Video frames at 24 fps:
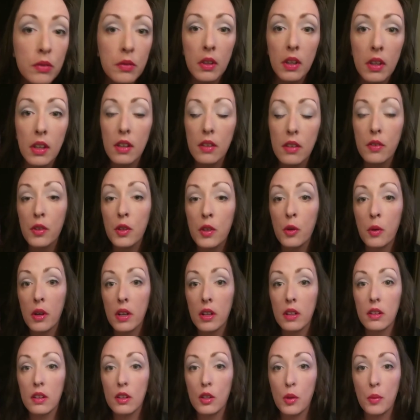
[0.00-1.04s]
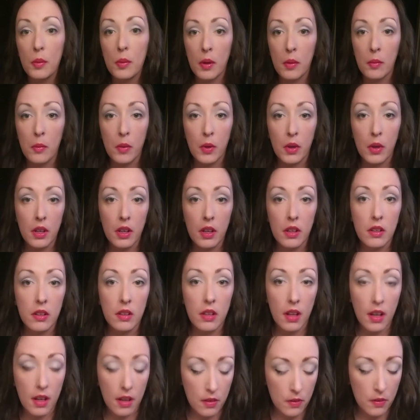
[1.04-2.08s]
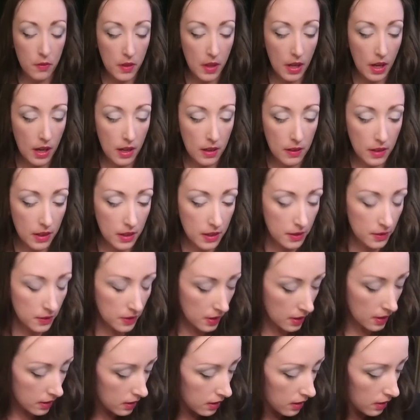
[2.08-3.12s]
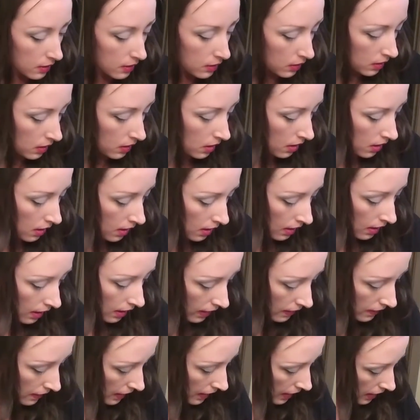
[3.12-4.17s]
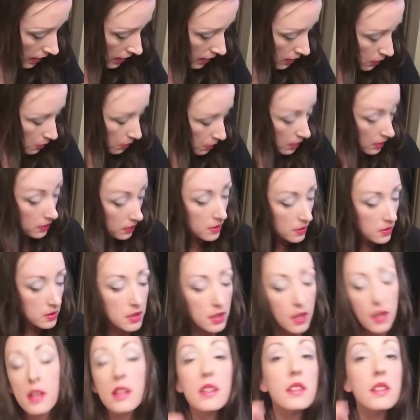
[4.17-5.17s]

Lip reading: If you want a little bit more of the eyeliner look. And then with the Starry